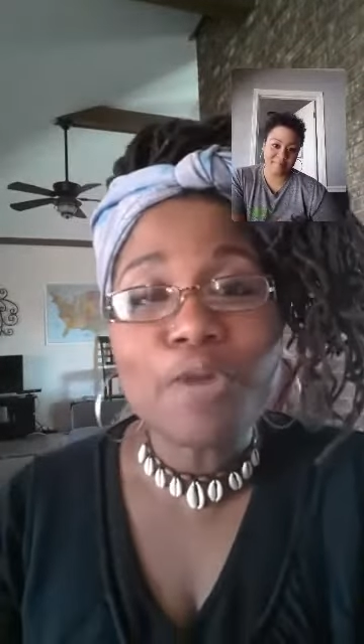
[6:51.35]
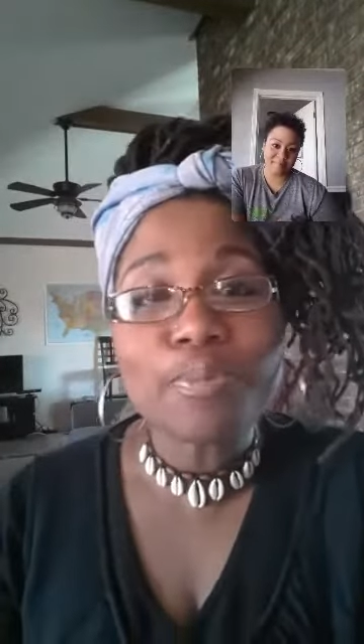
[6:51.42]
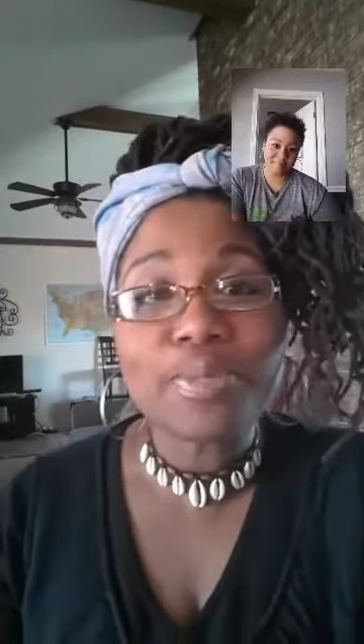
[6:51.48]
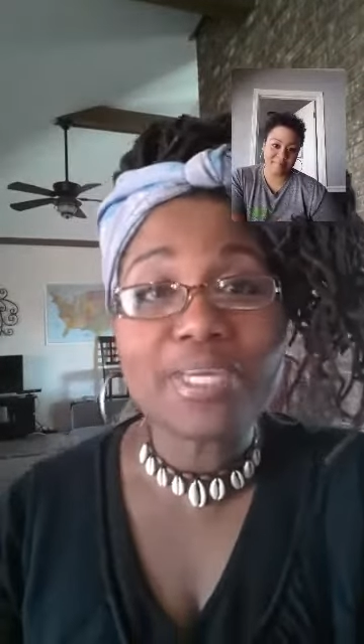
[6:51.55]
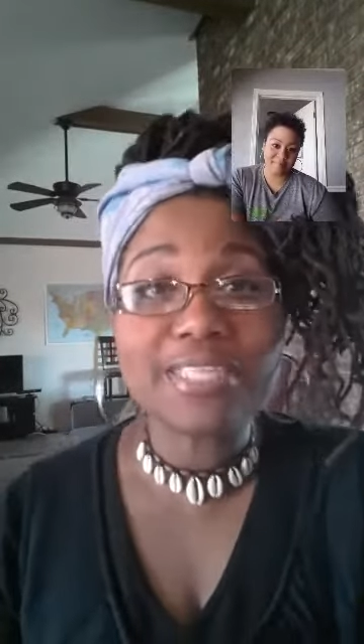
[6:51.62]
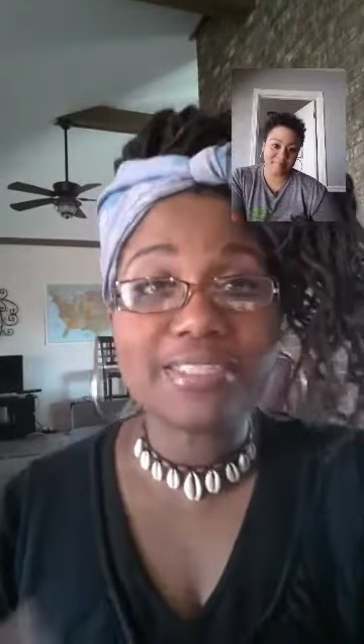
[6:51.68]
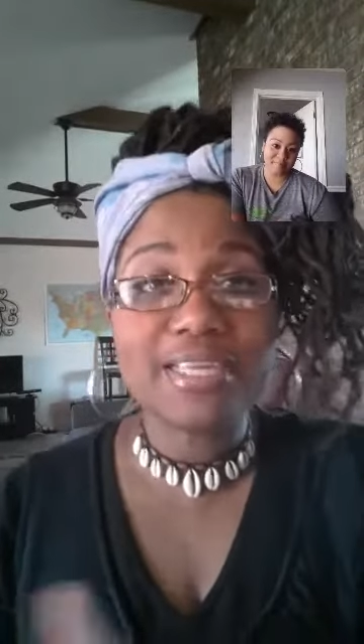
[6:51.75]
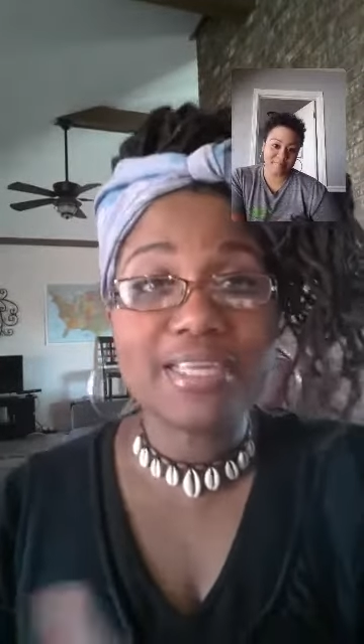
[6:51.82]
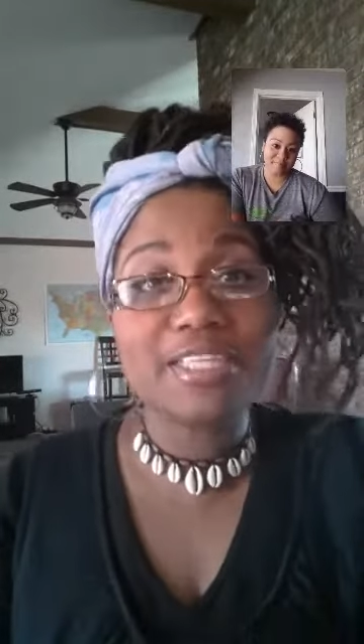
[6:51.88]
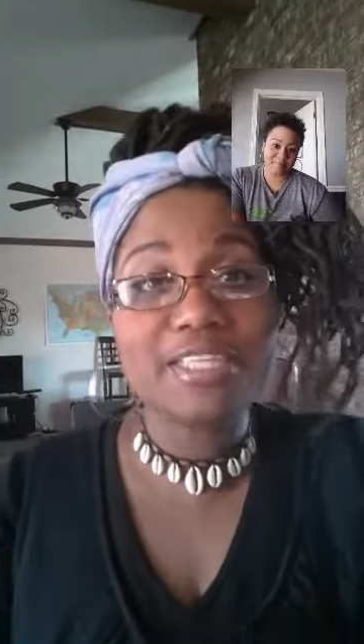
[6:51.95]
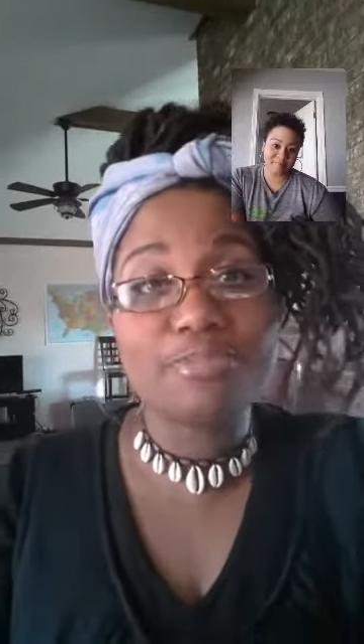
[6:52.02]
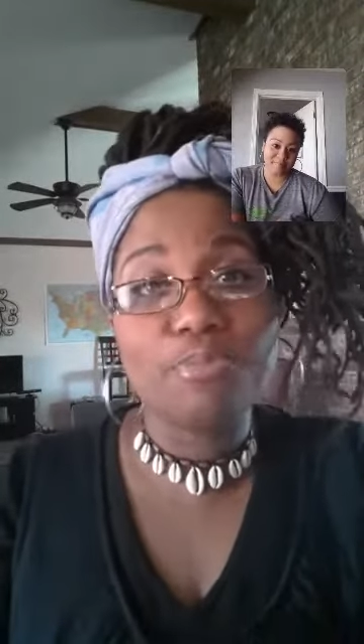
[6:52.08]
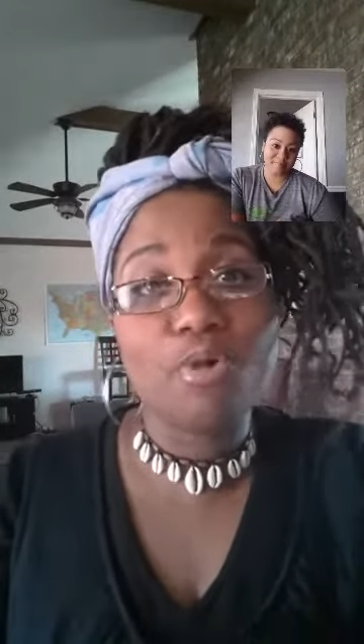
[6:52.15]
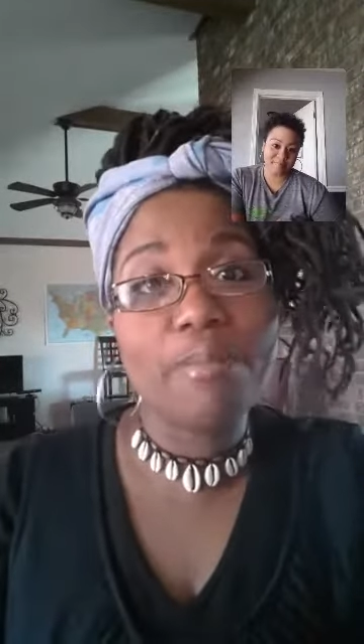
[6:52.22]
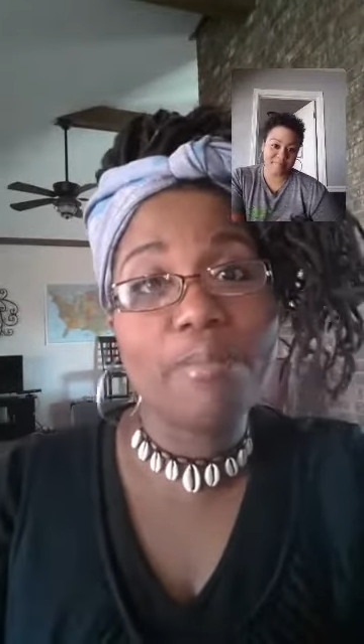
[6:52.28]
Please tell us
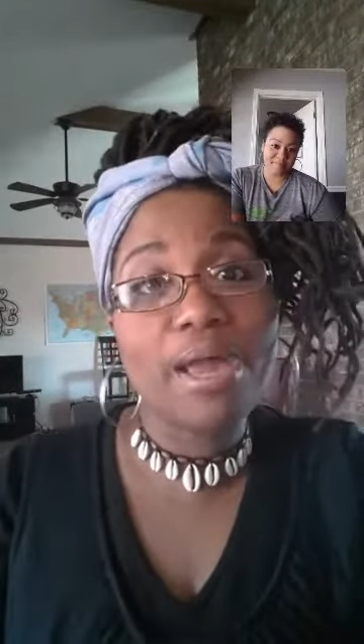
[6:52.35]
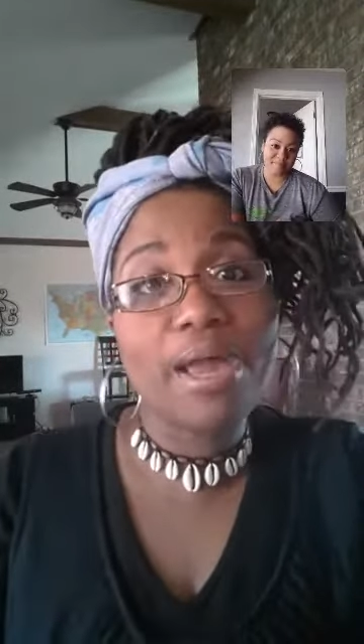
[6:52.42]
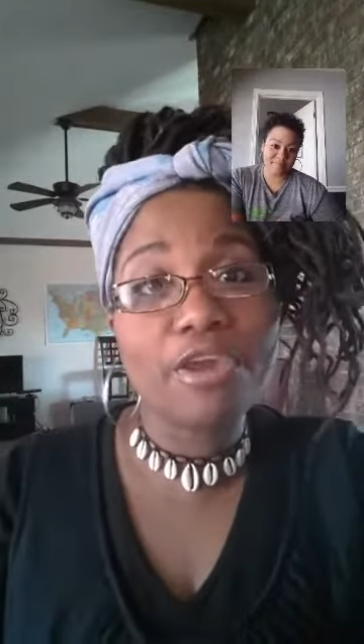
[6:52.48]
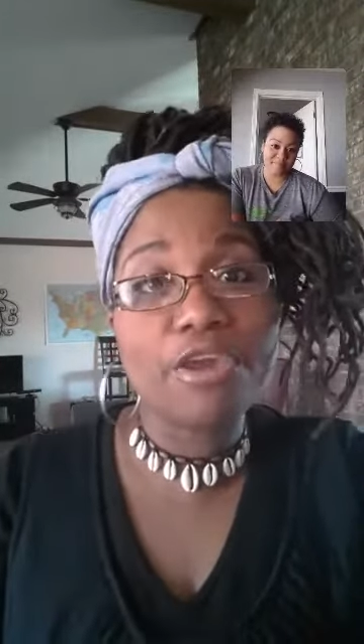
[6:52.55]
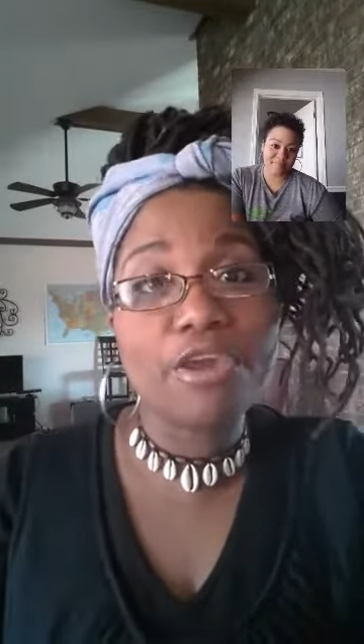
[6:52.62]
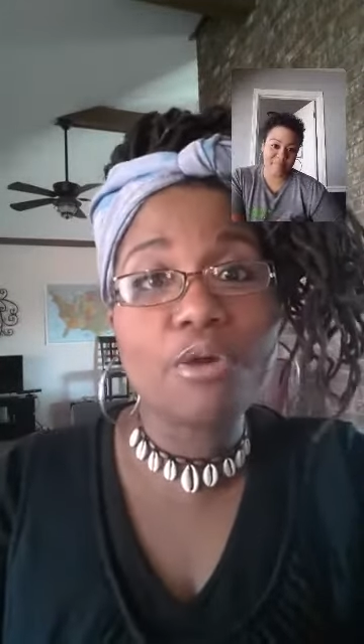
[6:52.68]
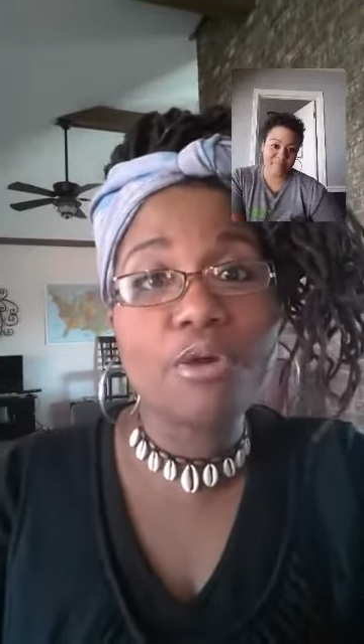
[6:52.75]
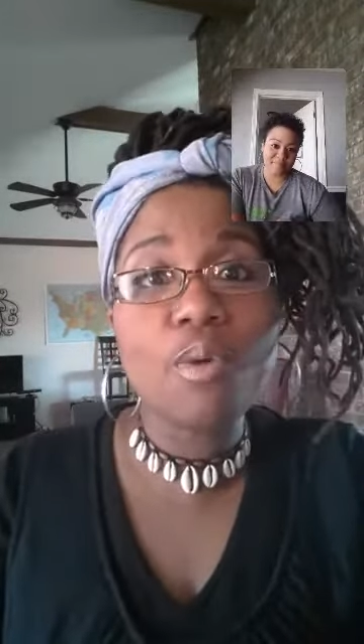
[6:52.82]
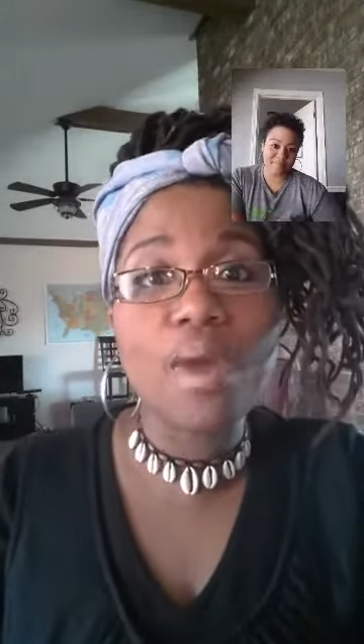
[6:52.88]
more about you